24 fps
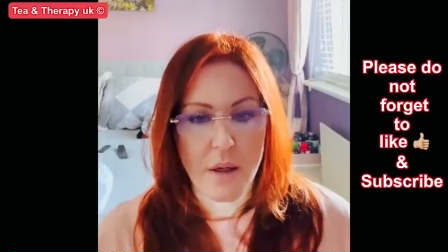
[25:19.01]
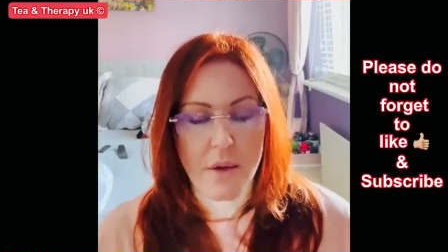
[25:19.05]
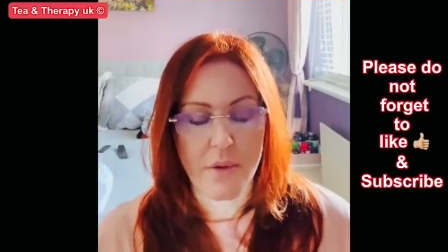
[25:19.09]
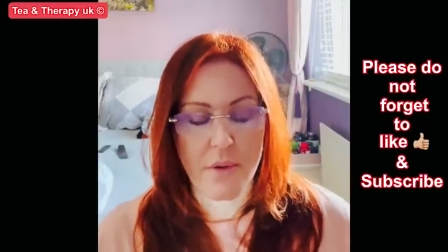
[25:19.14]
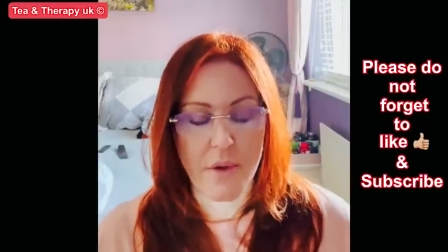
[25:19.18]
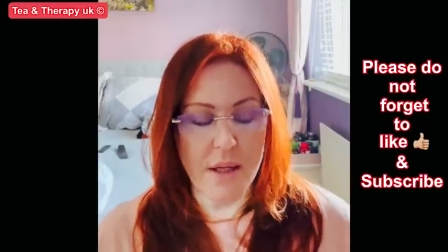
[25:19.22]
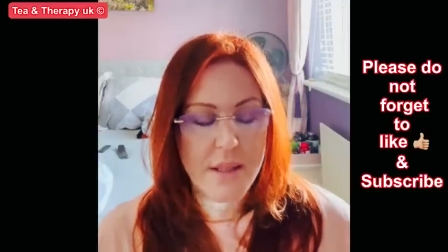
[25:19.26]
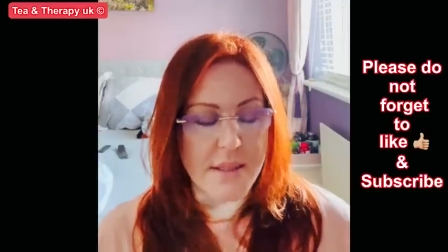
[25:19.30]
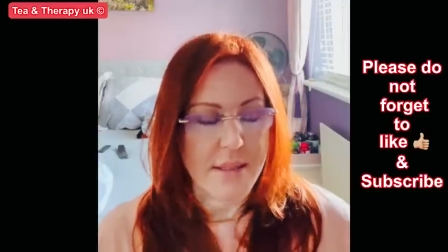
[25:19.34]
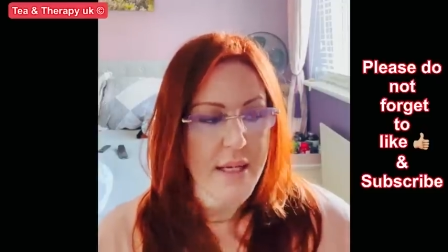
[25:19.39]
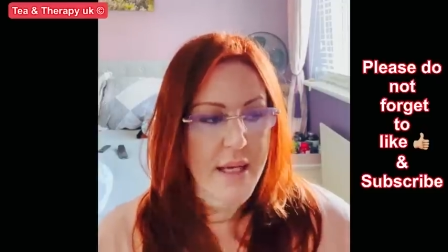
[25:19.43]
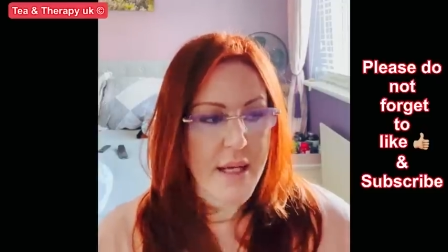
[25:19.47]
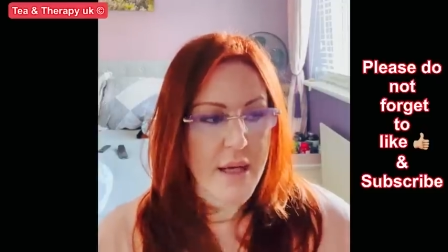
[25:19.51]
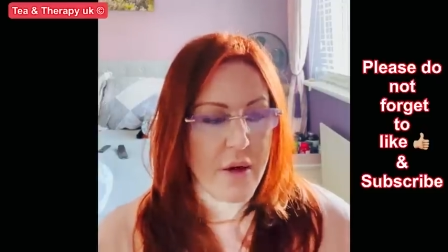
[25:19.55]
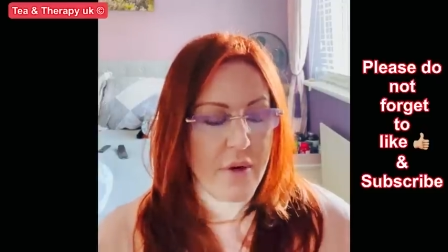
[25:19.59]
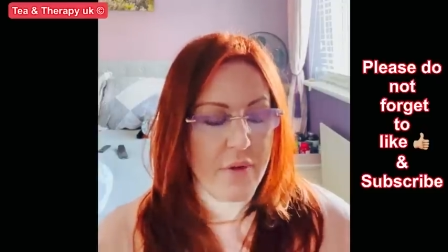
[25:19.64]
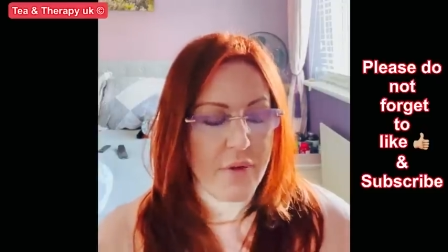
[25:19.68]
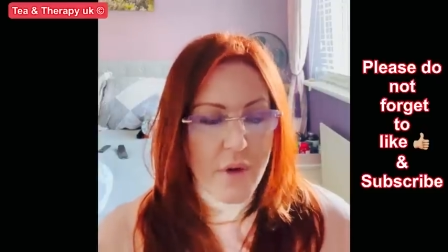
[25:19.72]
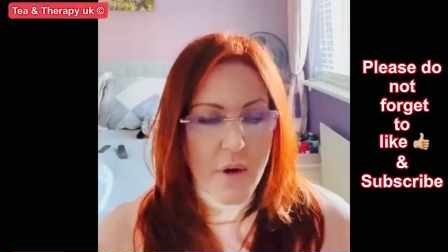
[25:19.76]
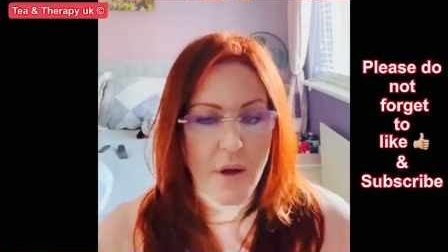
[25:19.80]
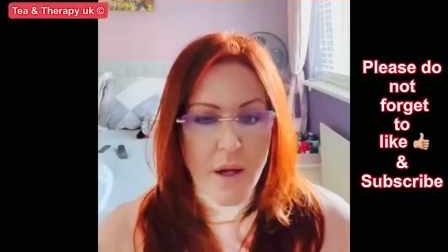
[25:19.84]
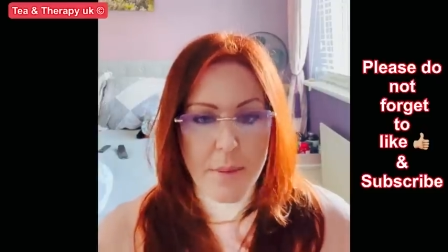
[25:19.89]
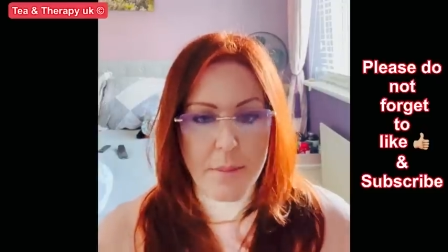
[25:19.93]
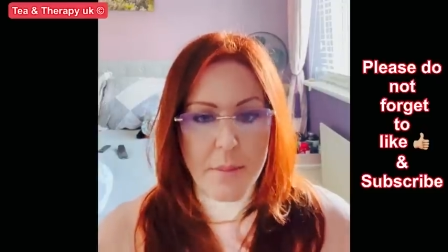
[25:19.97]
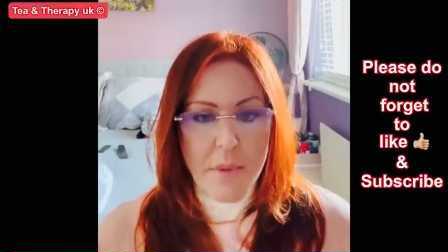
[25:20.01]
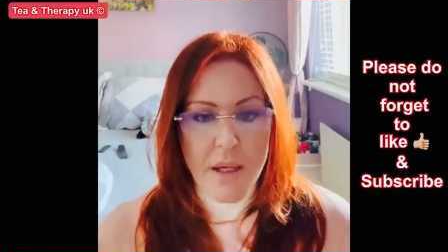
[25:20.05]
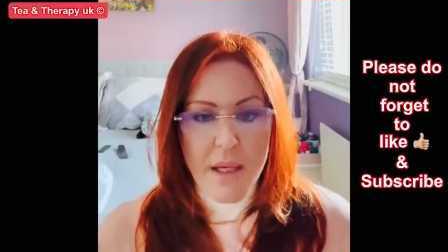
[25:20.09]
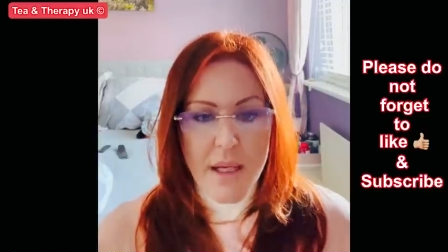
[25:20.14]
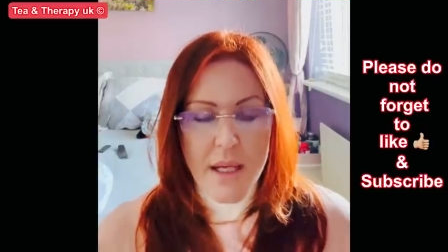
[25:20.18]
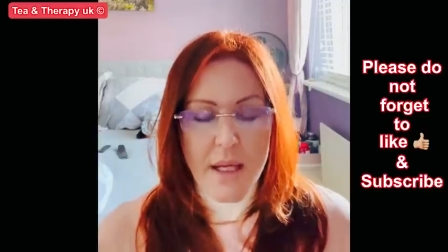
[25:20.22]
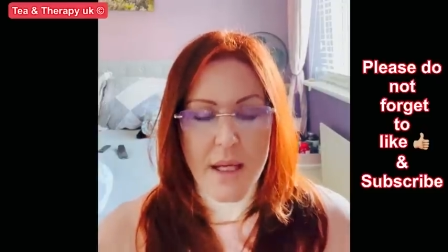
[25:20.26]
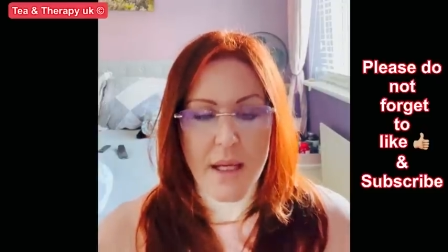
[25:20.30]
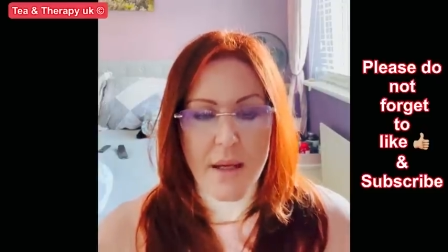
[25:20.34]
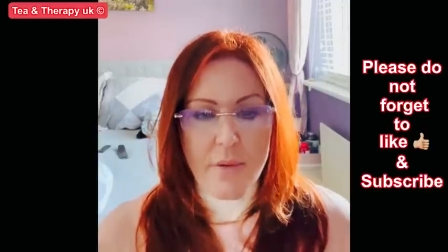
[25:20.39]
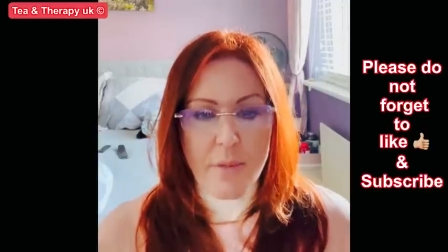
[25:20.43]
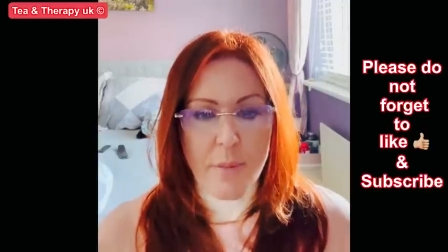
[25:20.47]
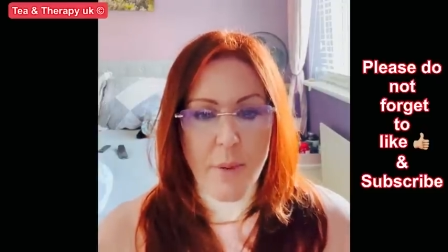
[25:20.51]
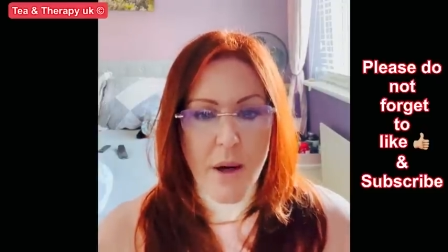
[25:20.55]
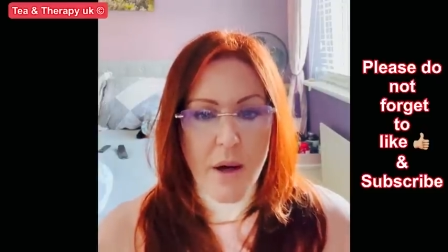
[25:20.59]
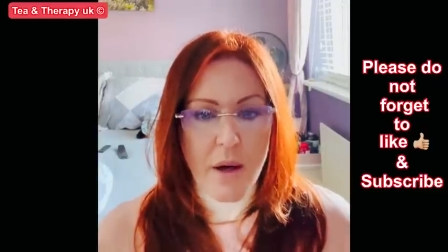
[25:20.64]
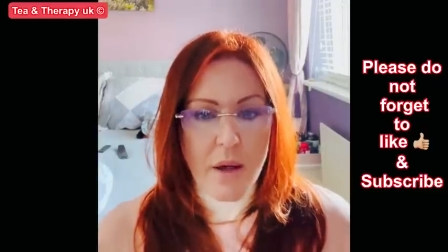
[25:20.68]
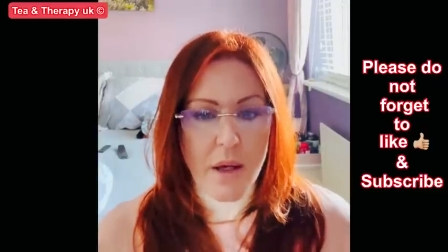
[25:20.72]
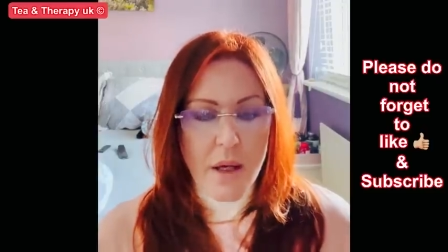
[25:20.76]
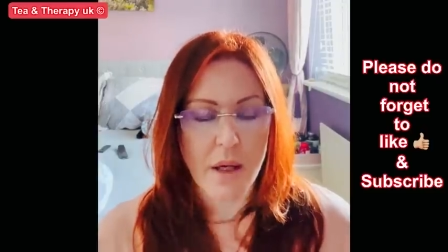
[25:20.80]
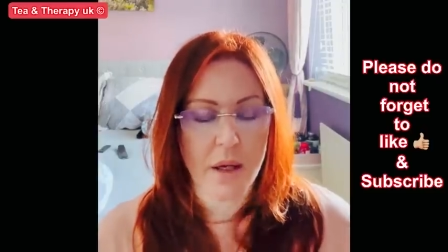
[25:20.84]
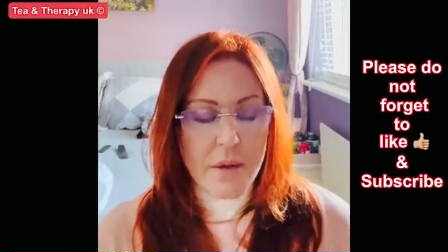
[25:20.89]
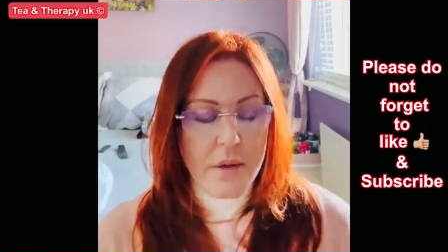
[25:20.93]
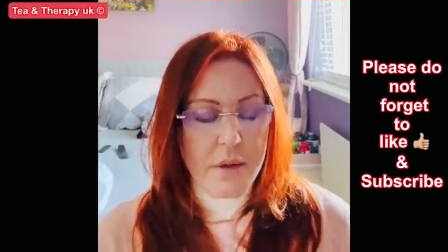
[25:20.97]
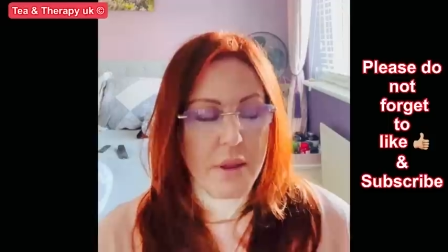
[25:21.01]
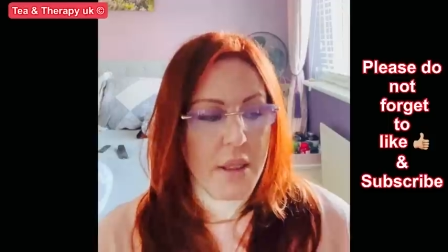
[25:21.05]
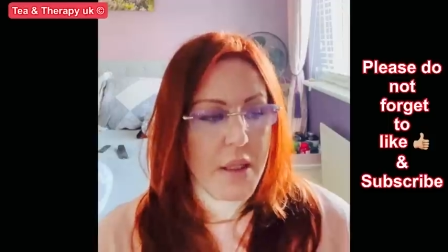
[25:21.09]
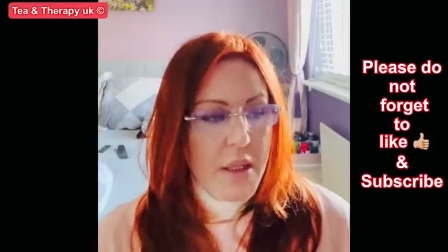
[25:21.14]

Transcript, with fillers: like say, her flying monkey Eve Barlow.